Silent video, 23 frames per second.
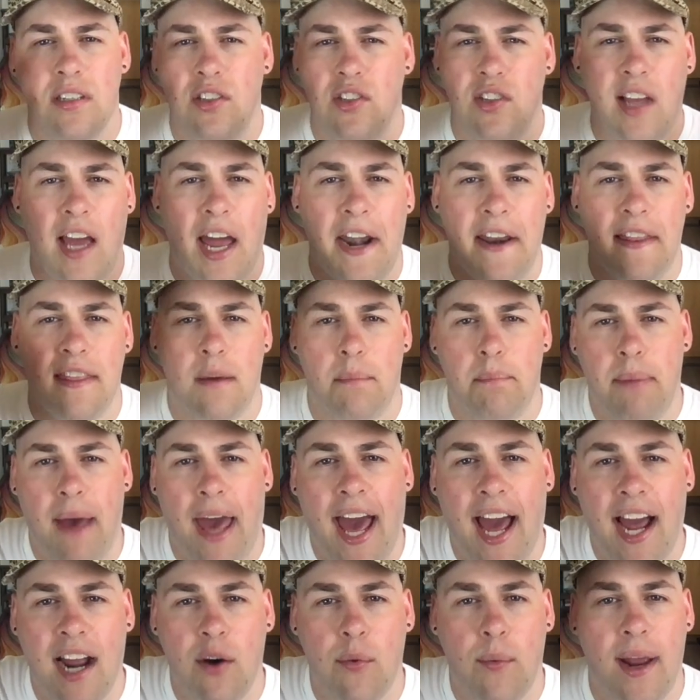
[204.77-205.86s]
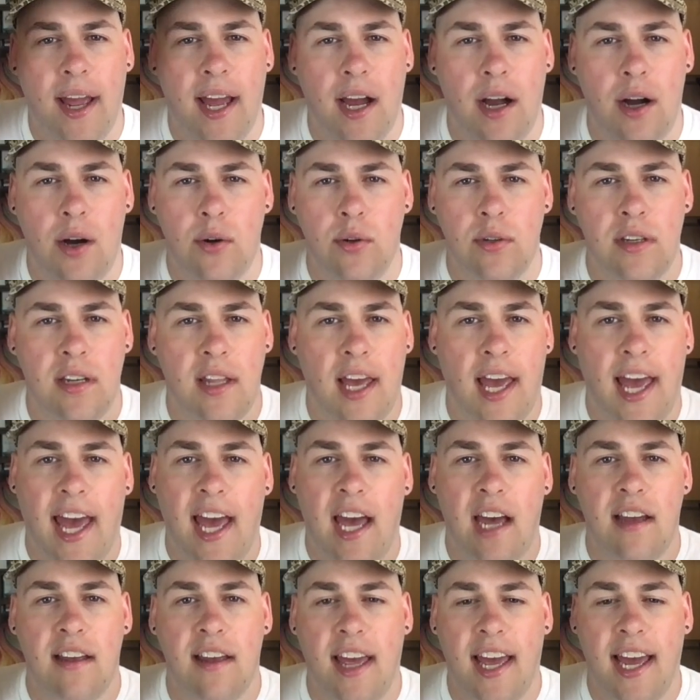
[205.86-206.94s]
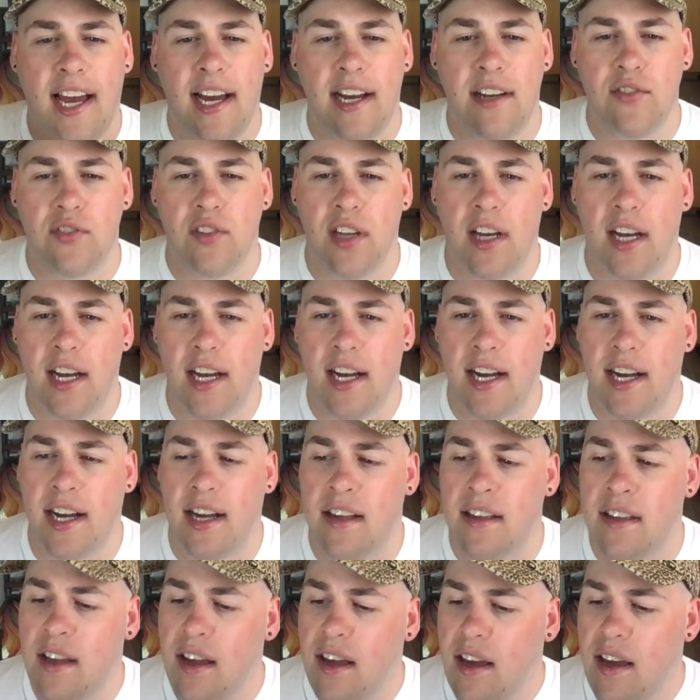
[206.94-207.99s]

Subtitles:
just kind of the background as a